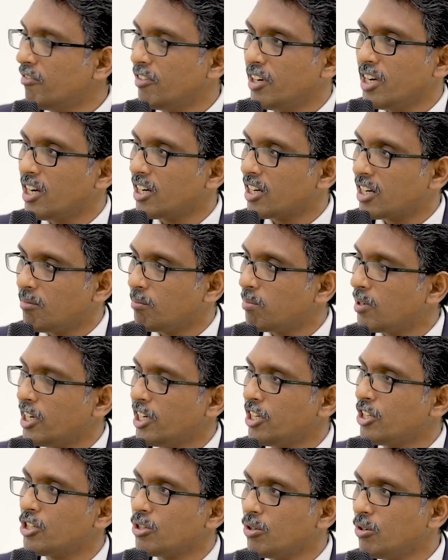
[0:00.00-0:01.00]
We are
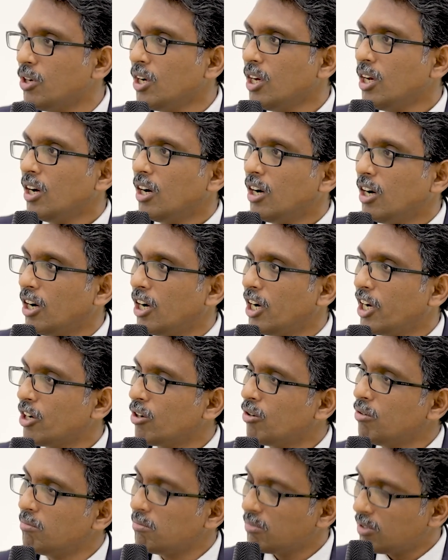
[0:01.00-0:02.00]
compliant to
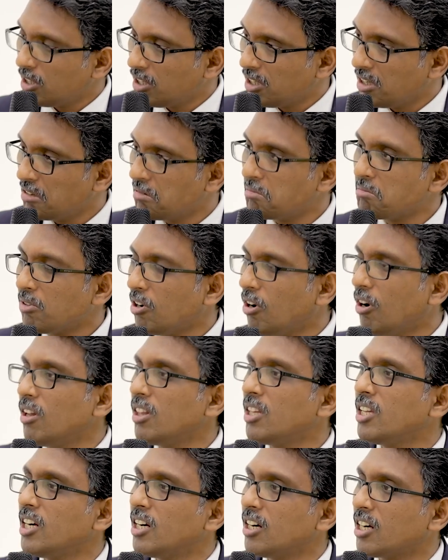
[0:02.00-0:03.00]

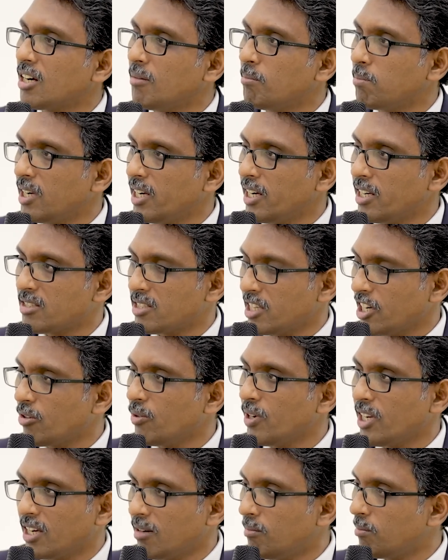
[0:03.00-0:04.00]
all the compliance,
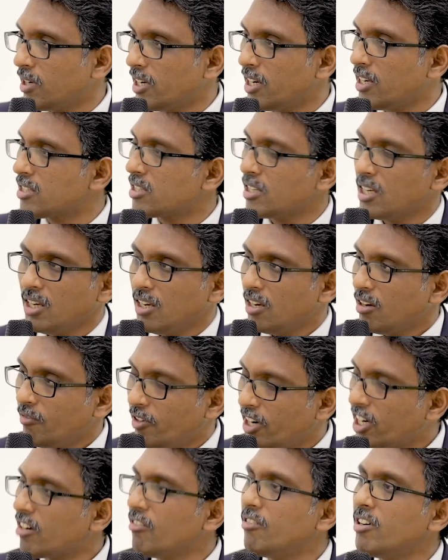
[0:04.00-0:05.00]
security compliance,
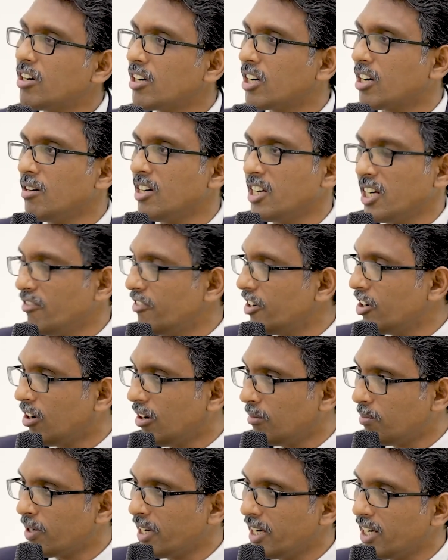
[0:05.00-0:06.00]
wherever country we
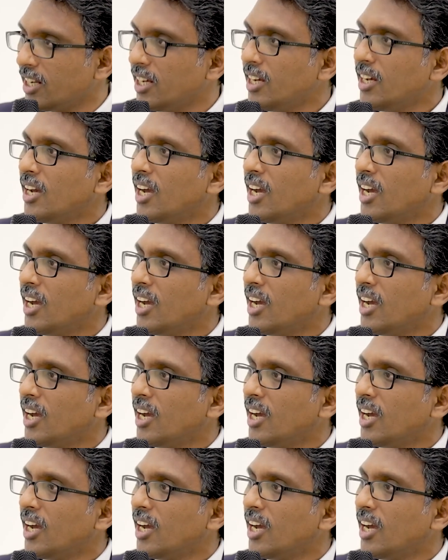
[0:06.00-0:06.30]
operate.